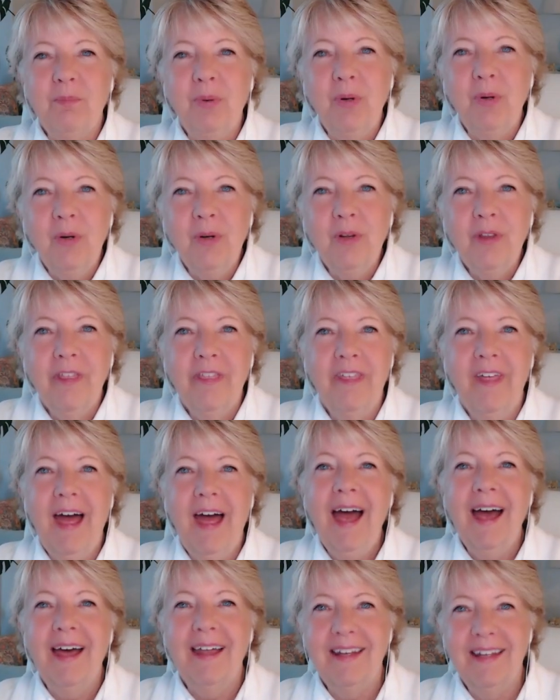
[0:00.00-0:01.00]
pull
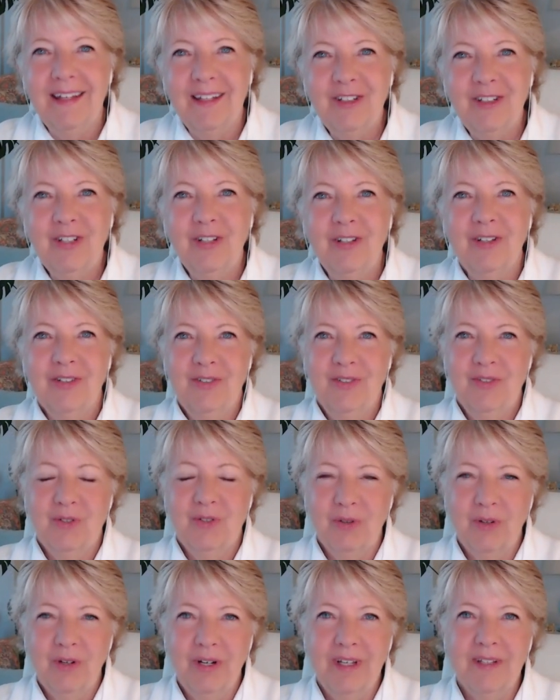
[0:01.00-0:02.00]
that into the
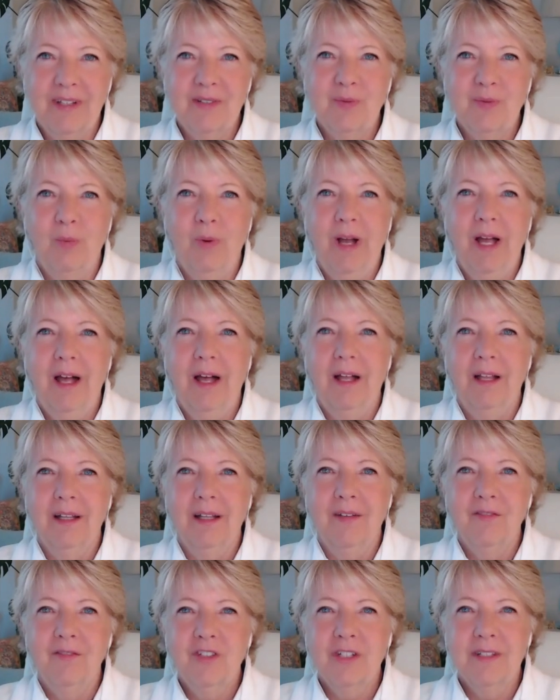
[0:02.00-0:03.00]
story as well
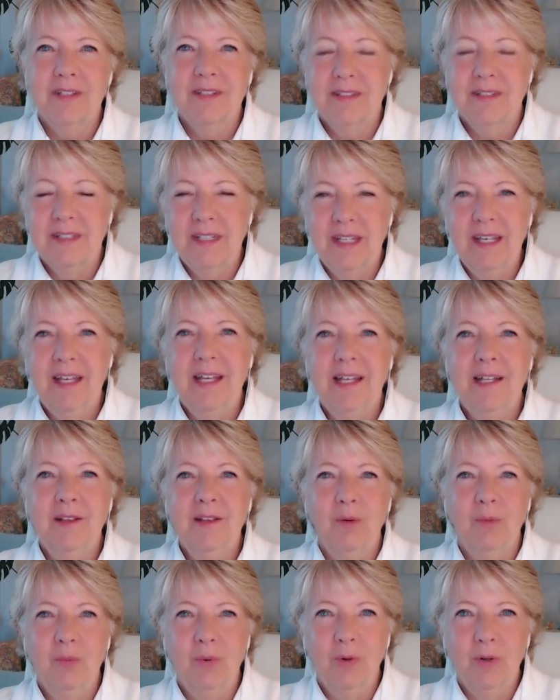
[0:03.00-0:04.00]
of just seeing
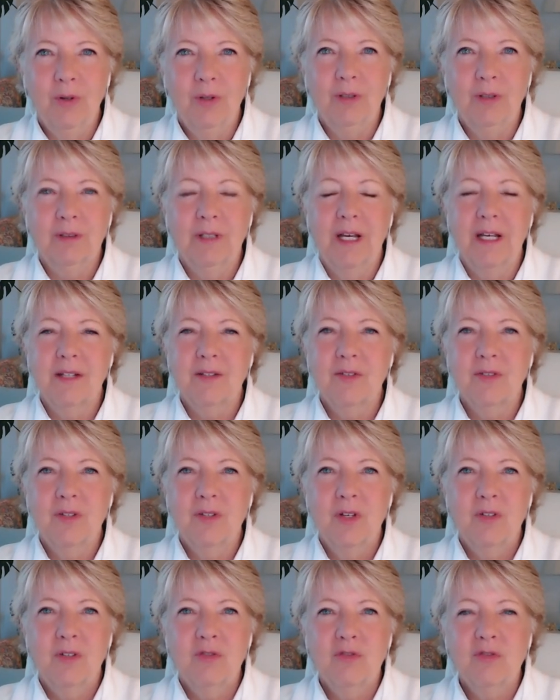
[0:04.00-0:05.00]
the world
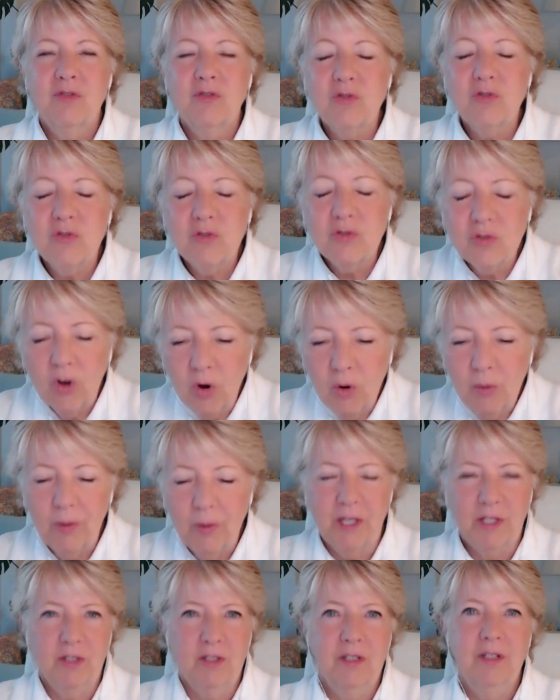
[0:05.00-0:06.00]
as so
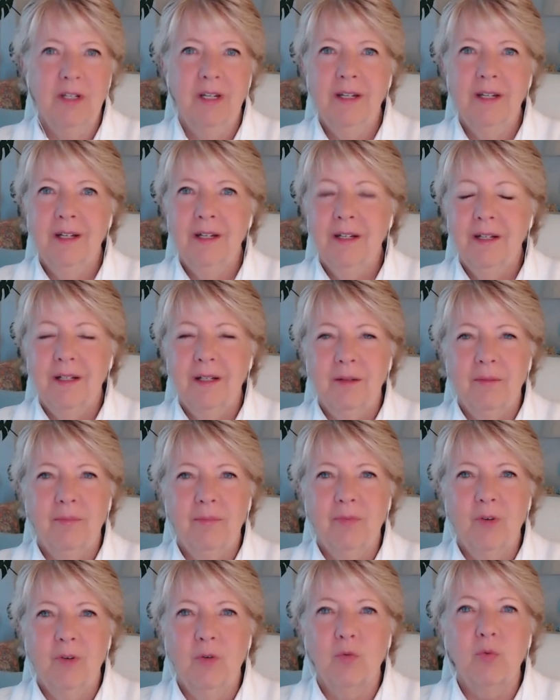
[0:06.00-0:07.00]
much
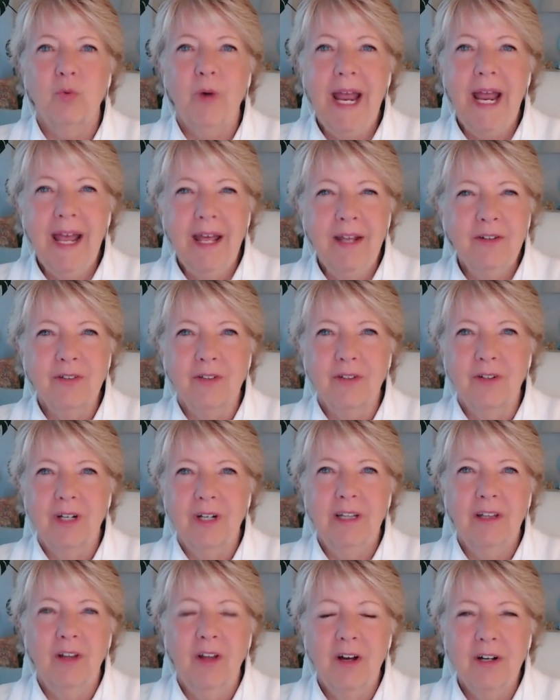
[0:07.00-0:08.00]
grander
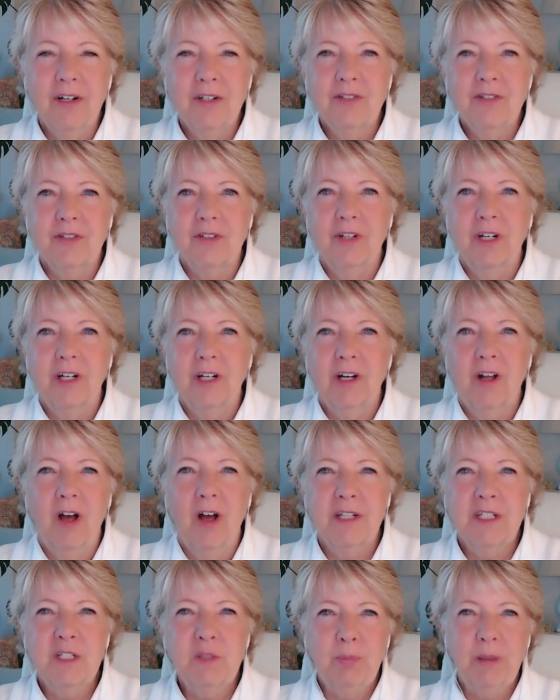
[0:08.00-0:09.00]
and larger, and
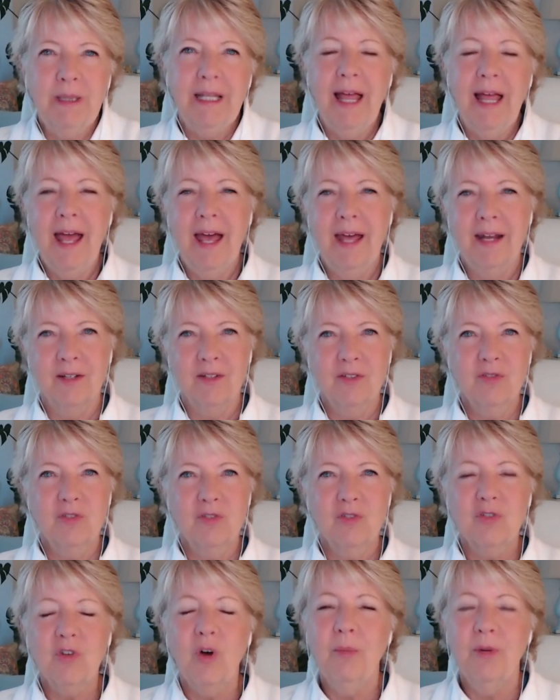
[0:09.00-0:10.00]
God's plan is
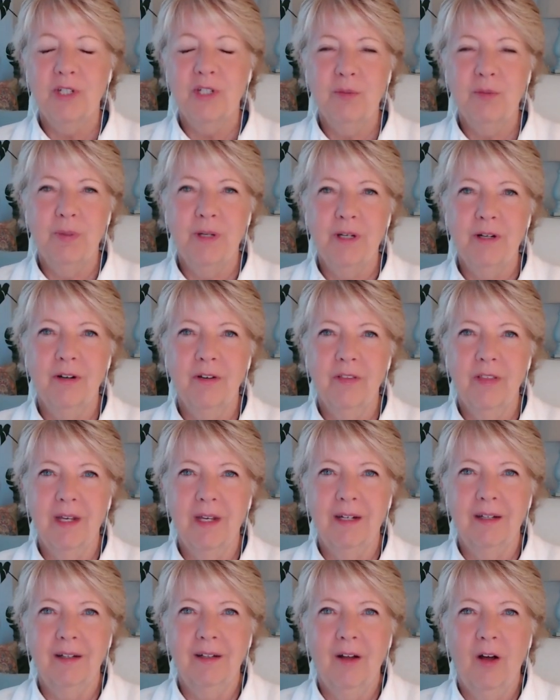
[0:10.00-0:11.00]
so much bigger
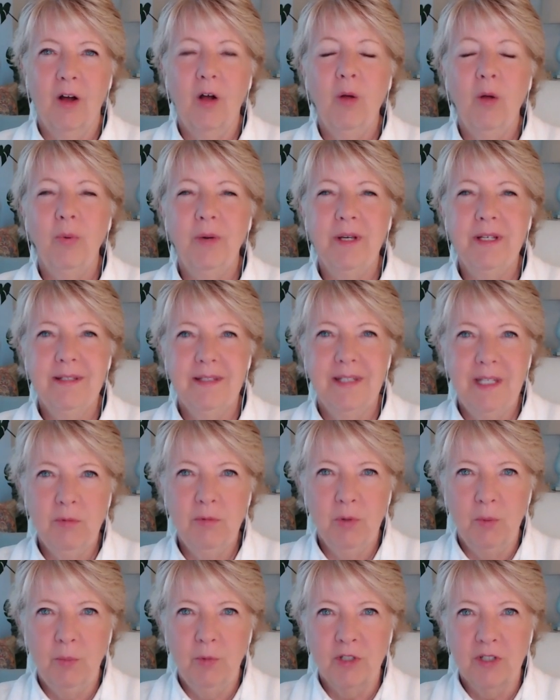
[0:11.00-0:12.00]
than all we see
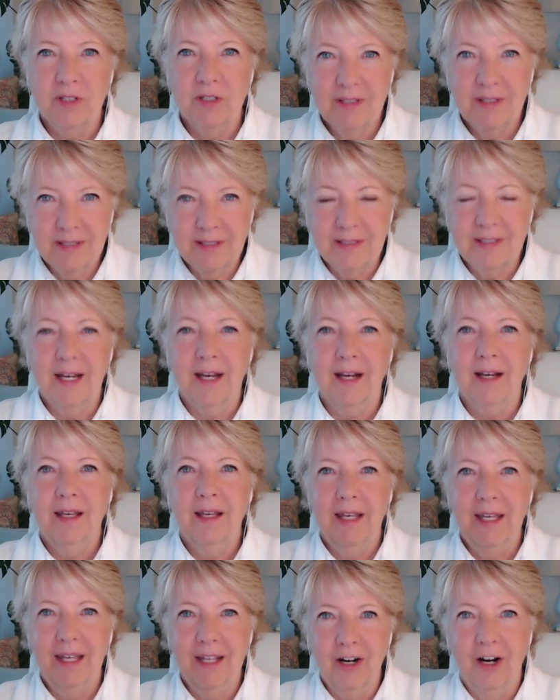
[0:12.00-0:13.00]
when we're just stuck
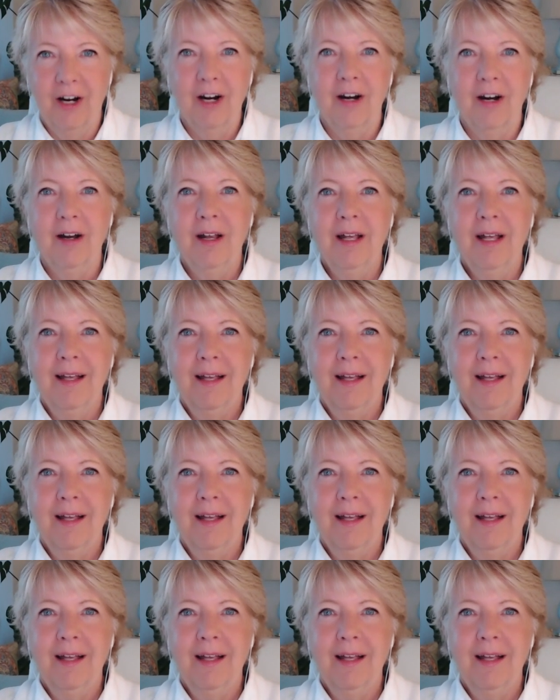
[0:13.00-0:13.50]
in our,